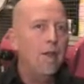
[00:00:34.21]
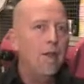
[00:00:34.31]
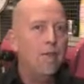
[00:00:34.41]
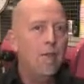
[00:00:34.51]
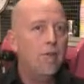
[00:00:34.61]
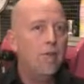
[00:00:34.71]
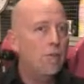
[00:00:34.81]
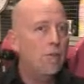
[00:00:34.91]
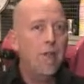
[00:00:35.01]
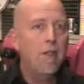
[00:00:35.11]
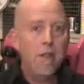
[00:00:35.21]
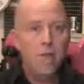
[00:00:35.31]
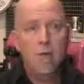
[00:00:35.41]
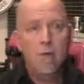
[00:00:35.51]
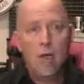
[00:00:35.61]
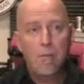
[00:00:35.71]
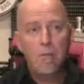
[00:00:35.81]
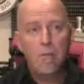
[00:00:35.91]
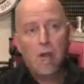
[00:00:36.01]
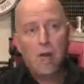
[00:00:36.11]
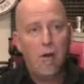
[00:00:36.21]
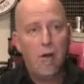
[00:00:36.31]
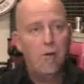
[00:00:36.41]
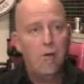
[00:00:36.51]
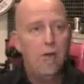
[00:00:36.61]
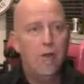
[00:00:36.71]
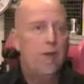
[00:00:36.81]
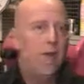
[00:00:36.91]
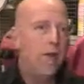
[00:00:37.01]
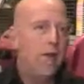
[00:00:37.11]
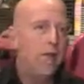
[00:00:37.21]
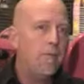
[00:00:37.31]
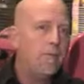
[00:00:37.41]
instead of simply heating milk up in a microwave and doing it that way.